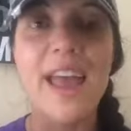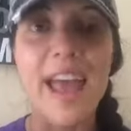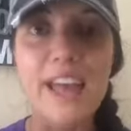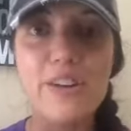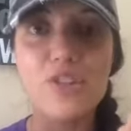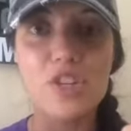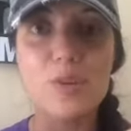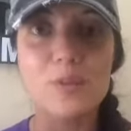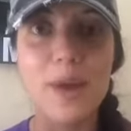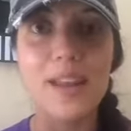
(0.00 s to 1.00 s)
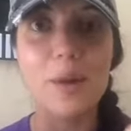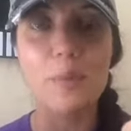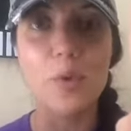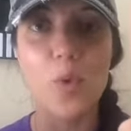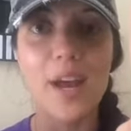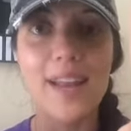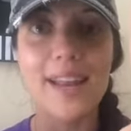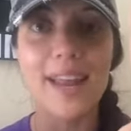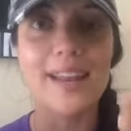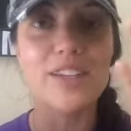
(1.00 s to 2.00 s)
Energy was my number one
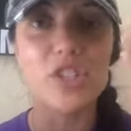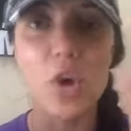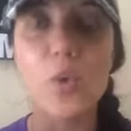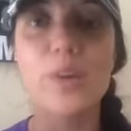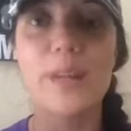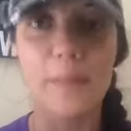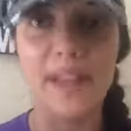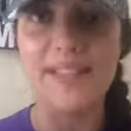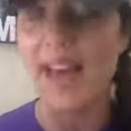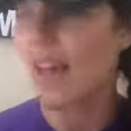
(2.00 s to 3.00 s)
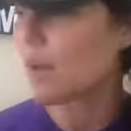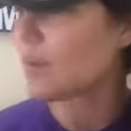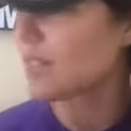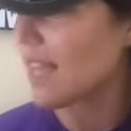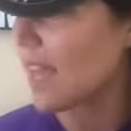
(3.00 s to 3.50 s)
and it totally met that. It was the